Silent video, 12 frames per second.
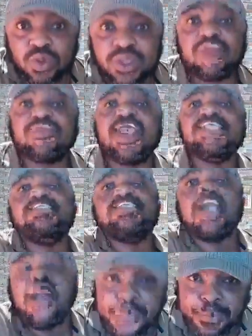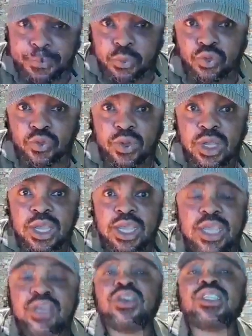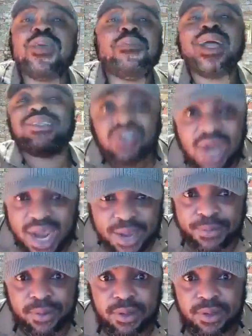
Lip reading: terrorizing their own people too. It's a bad tribe.